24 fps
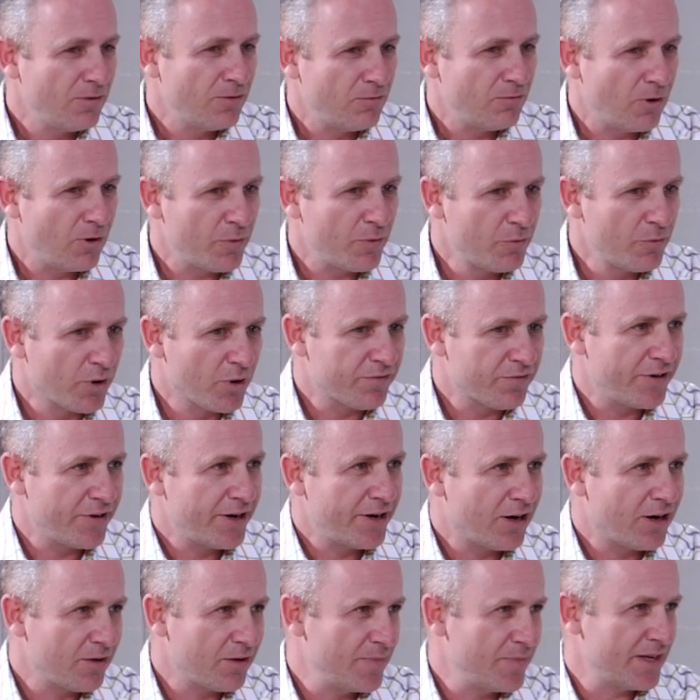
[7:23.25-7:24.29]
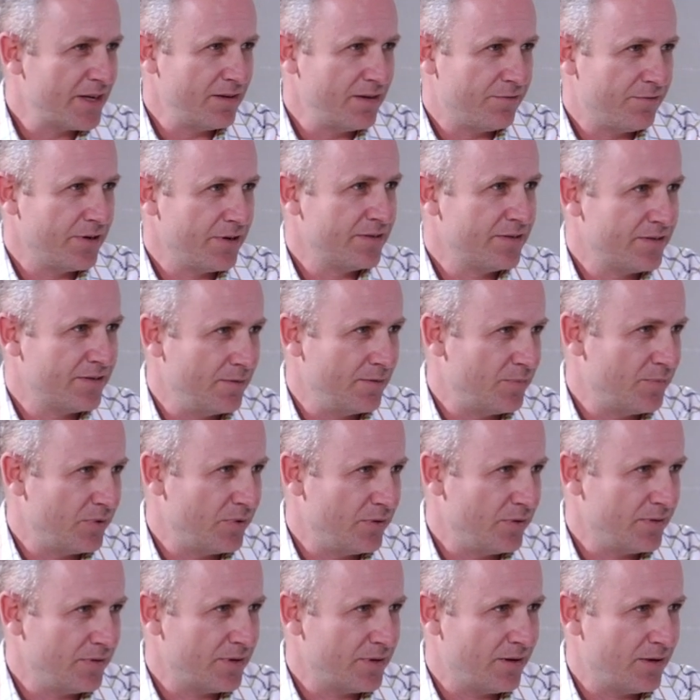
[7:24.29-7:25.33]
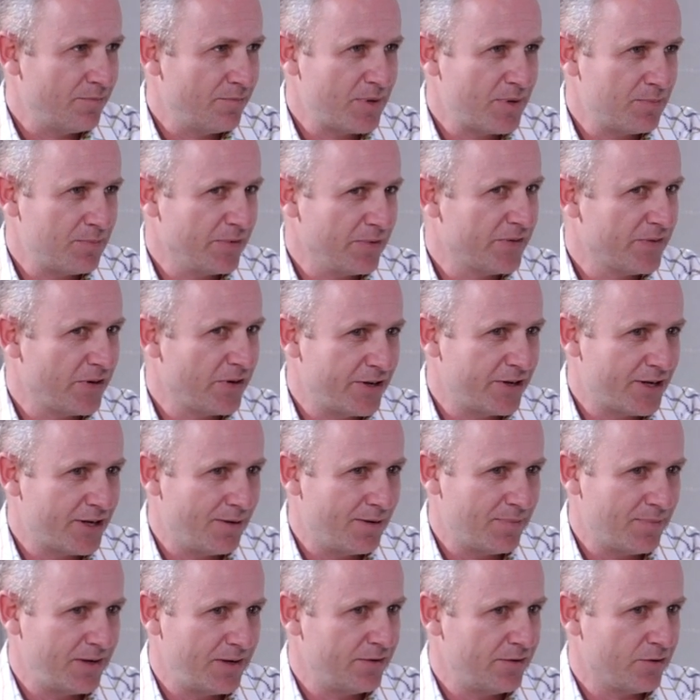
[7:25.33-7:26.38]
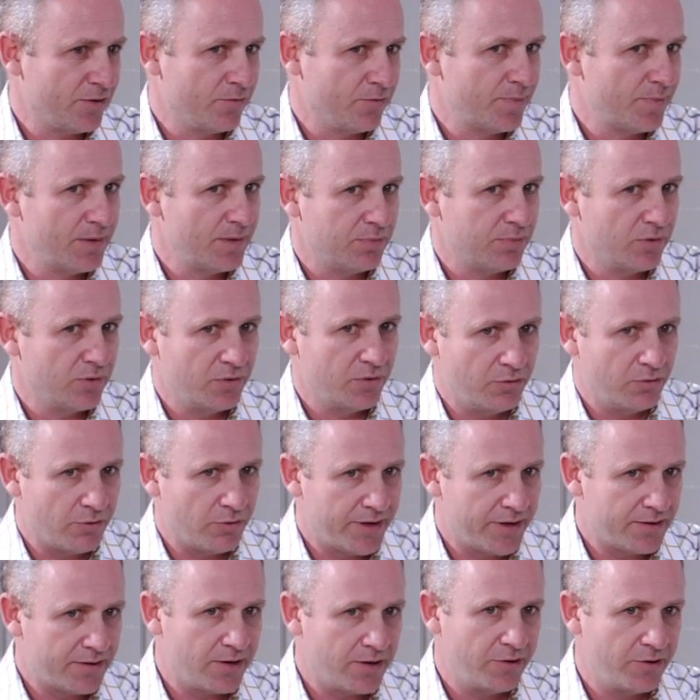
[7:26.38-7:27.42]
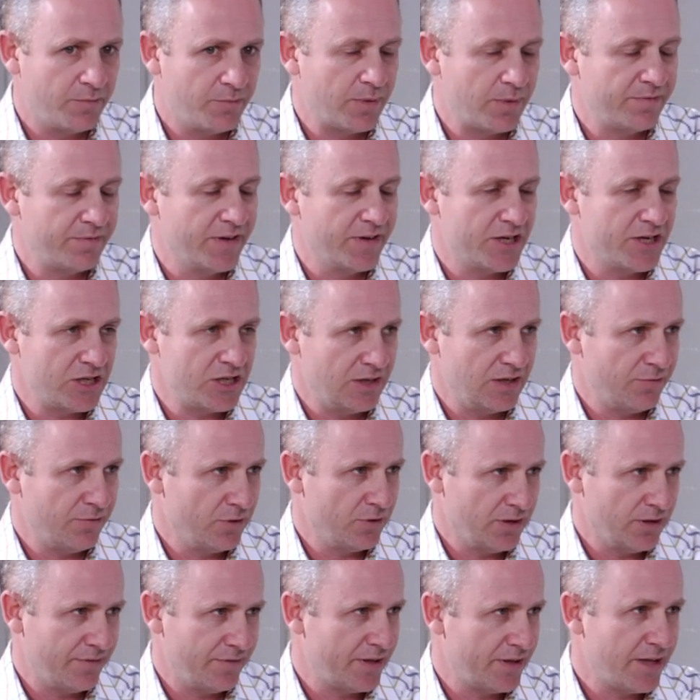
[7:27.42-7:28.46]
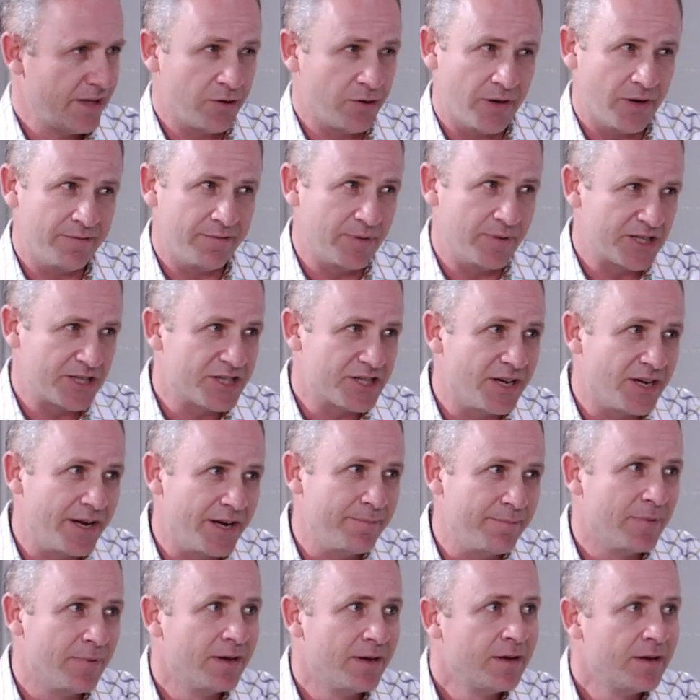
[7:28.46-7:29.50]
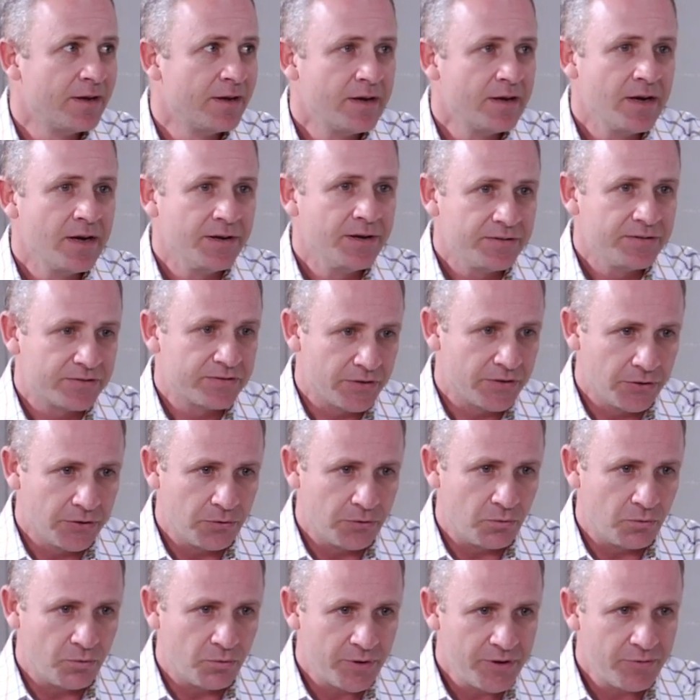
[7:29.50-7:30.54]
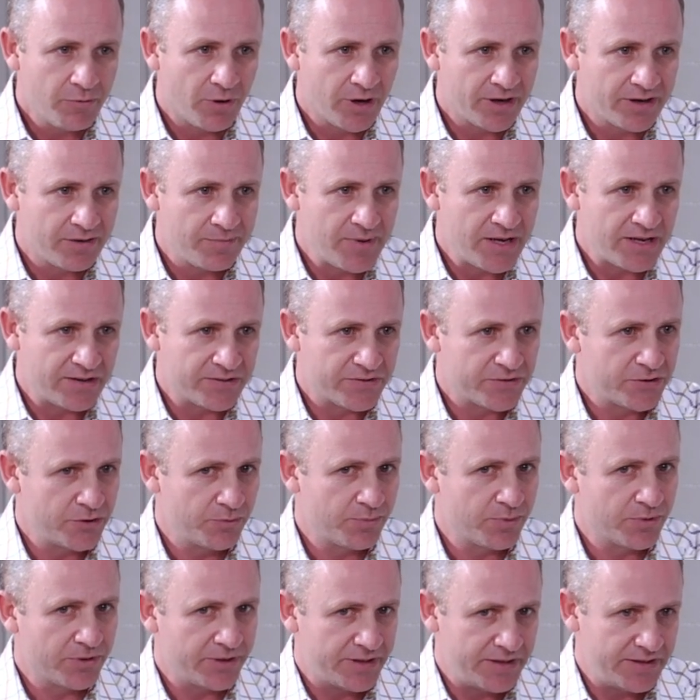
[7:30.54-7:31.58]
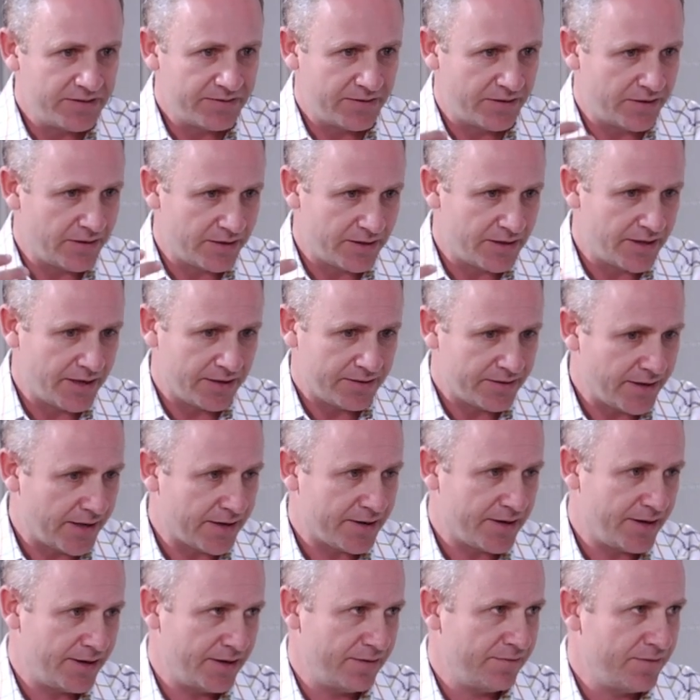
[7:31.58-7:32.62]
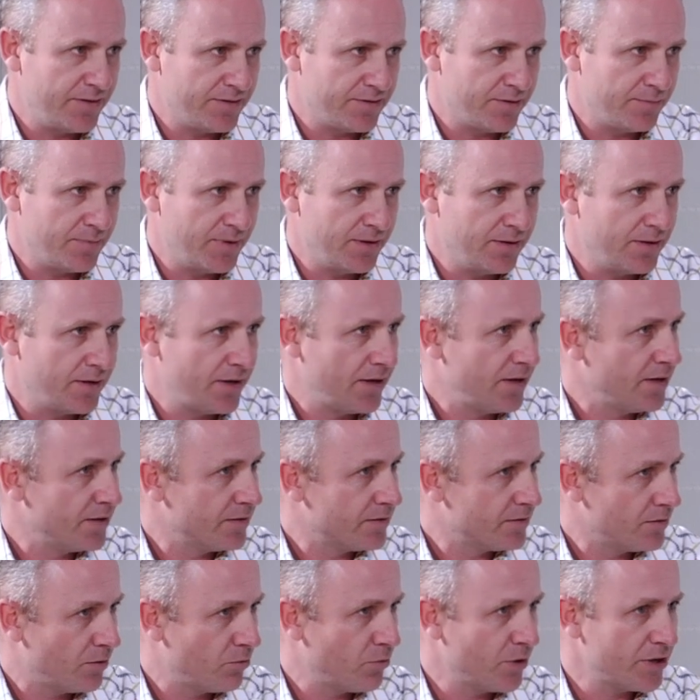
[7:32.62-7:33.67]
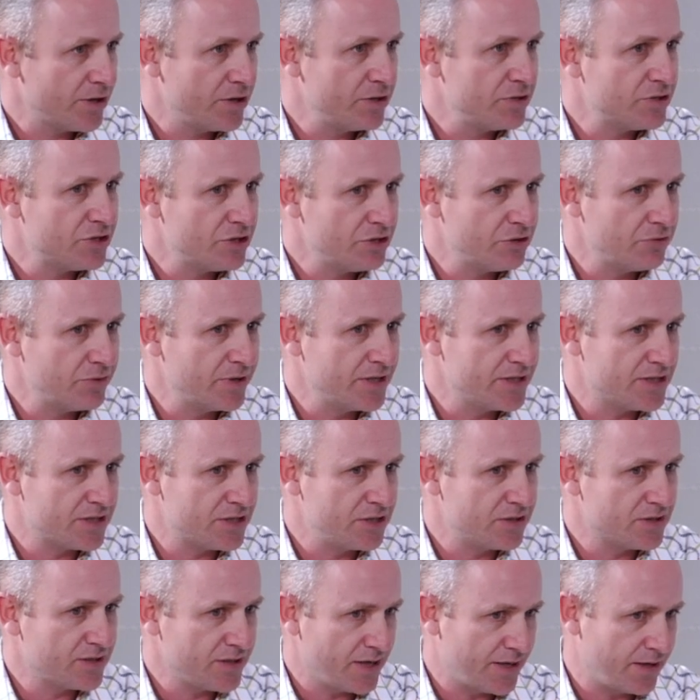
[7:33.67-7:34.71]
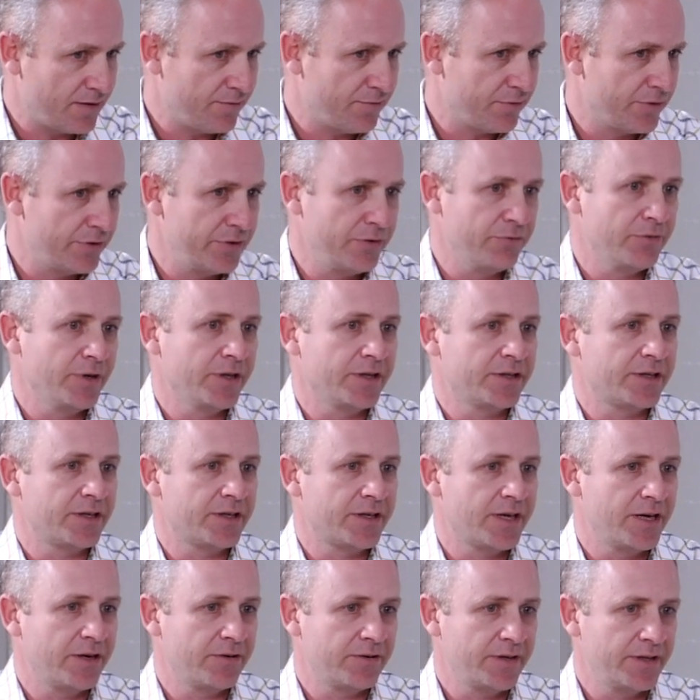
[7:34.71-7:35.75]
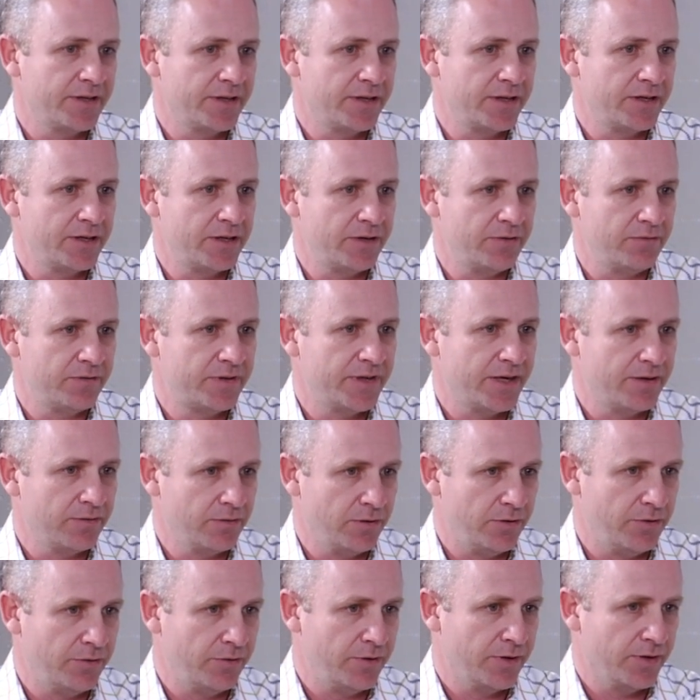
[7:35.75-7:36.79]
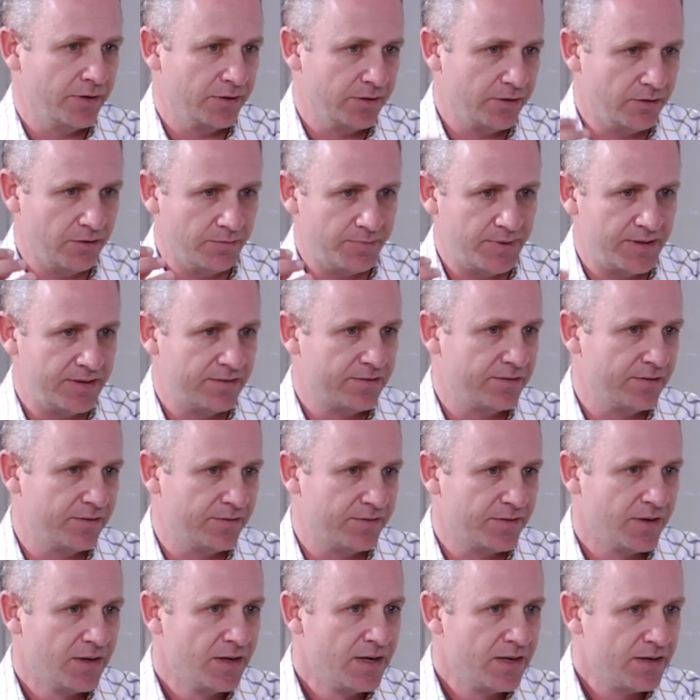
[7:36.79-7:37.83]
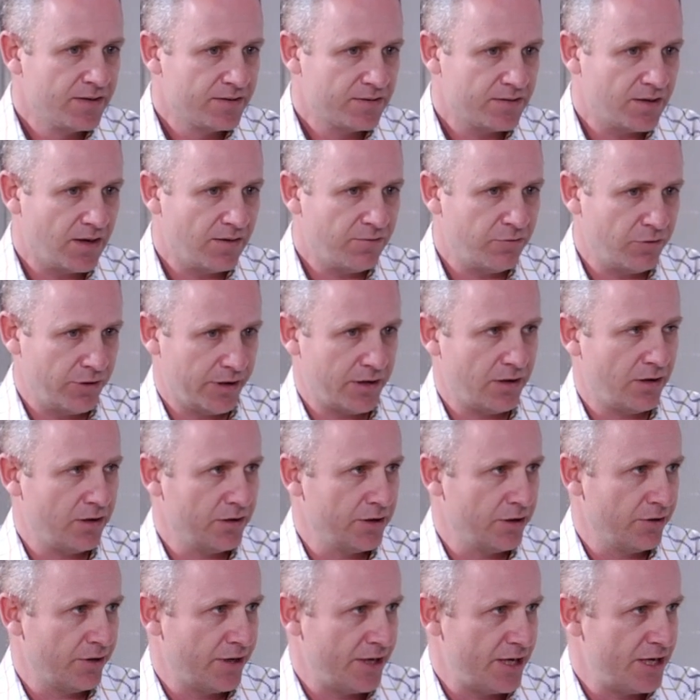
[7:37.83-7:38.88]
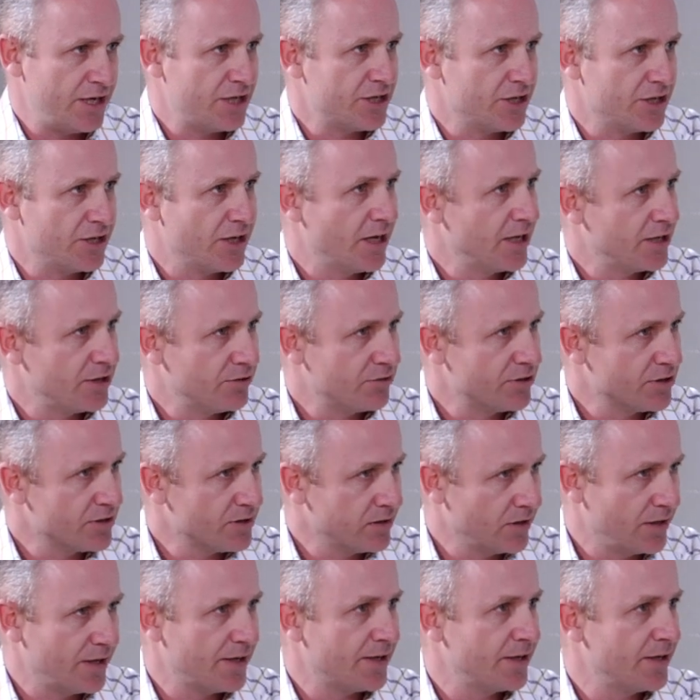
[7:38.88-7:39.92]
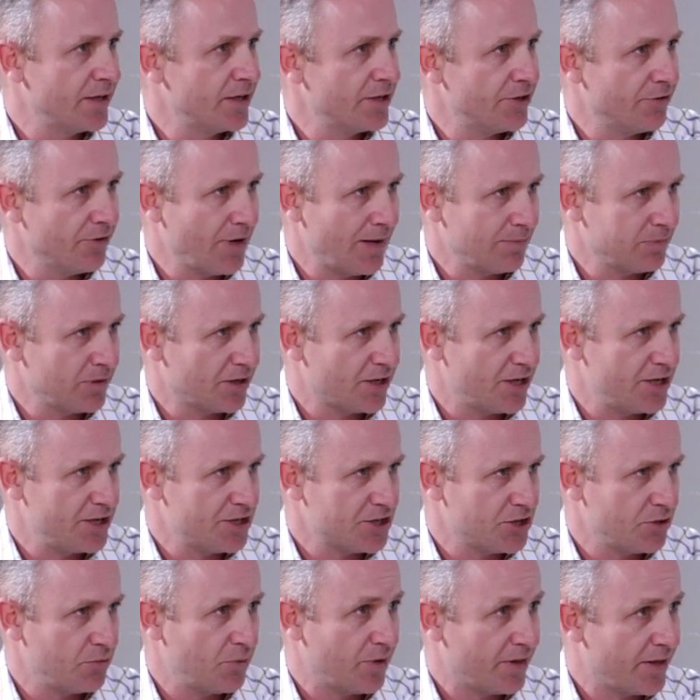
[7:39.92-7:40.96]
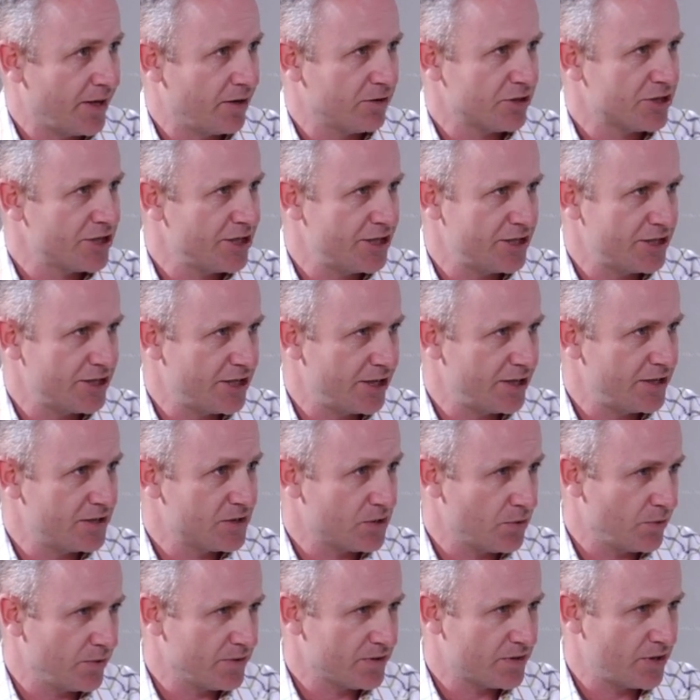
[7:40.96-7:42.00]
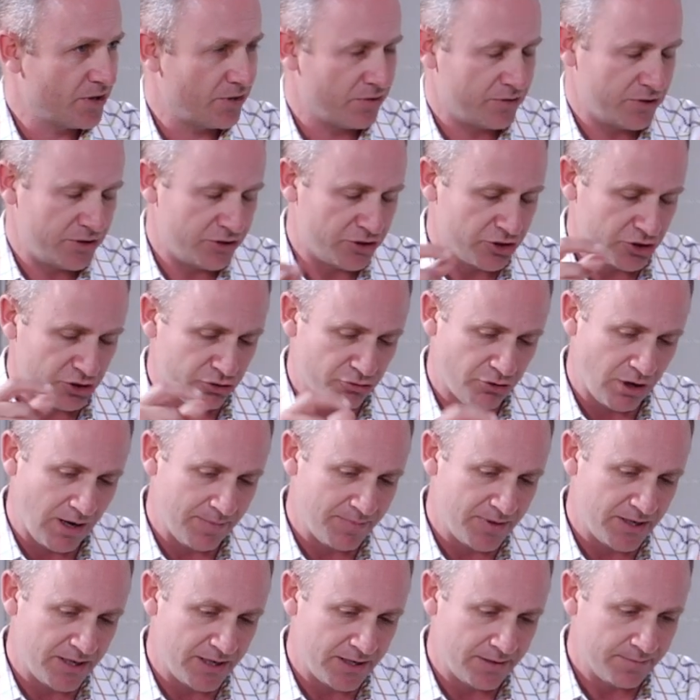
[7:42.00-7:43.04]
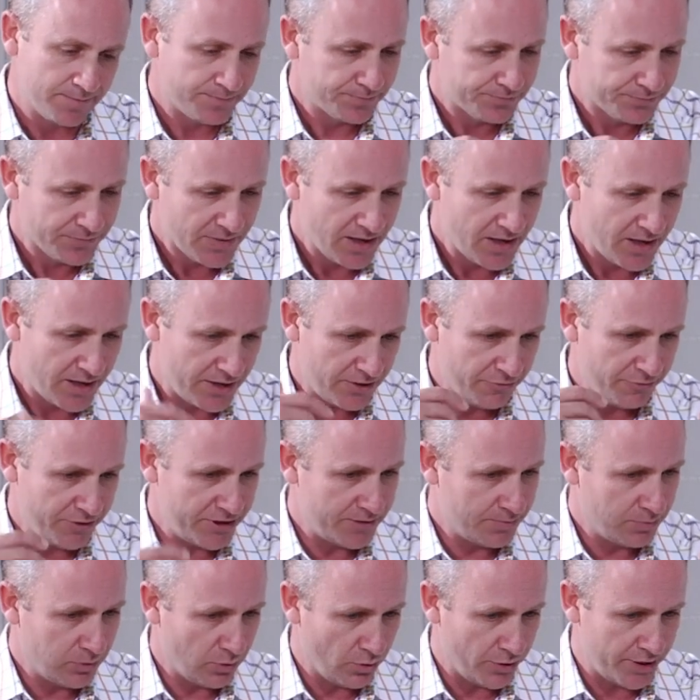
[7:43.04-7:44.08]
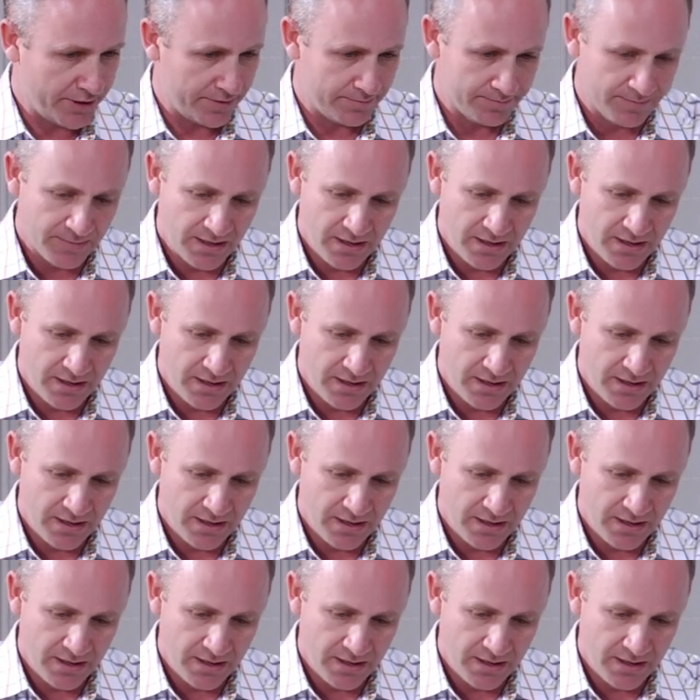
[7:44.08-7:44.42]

Well, we work very hard on making it very simple. Uh, people starting companies are people who write code professionally for a living. They don't have much time. Yeah. So we wanted to make it super easy to get that kind of visibility. And so what you do is you sign up for a New Relic account and then you download our little piece of software called our agent, and you just link it into your application without changing any source code. You just drop it in and you redeploy it.